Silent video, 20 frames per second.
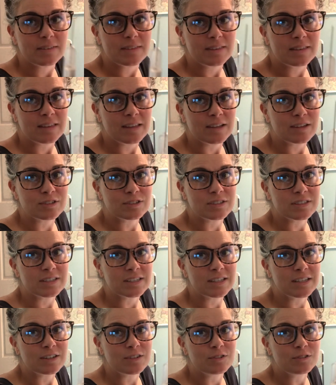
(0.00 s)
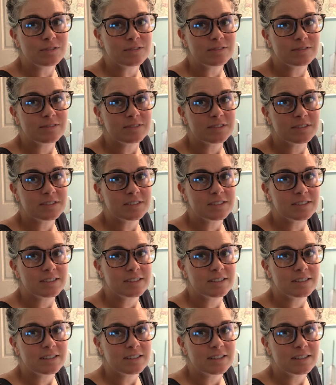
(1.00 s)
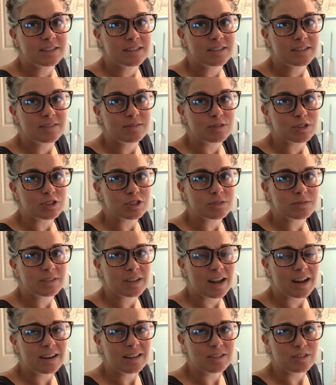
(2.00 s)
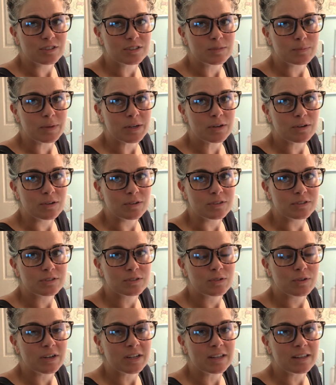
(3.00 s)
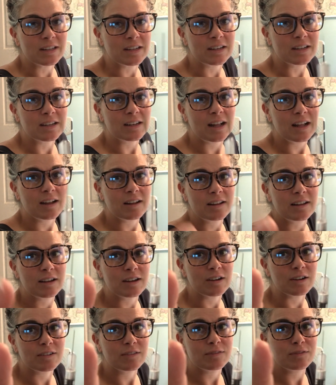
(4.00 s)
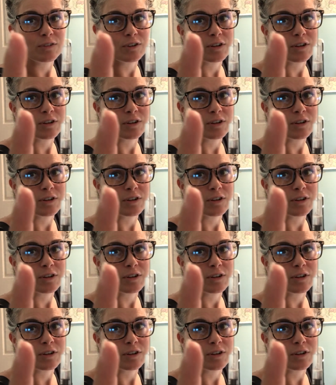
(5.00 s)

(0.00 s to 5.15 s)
there's the needle, which kind of looks bigger on the screen than uh, here for